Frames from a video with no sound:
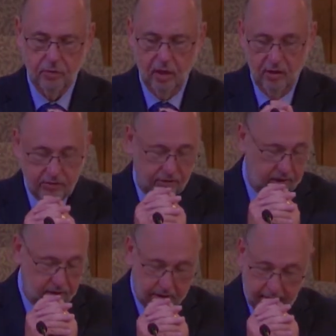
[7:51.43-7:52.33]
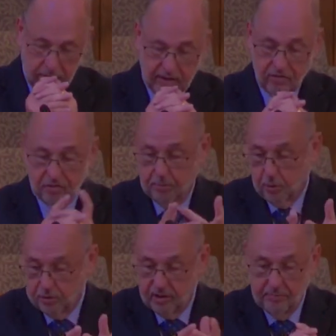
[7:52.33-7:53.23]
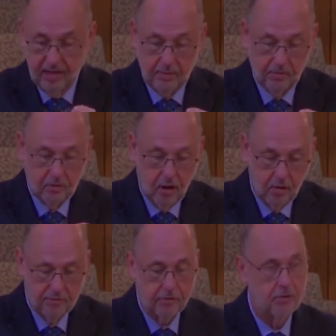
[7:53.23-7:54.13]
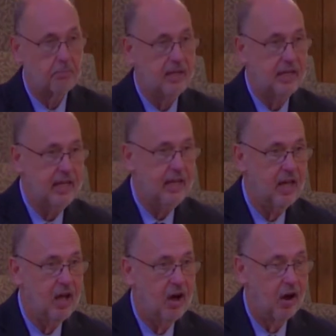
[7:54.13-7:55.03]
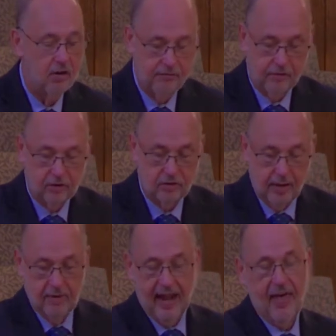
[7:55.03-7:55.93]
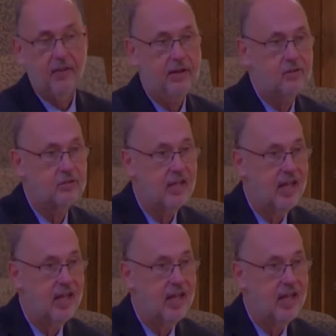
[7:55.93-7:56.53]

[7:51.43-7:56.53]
So, such things as abortion may be wrong for me or for some Catholics,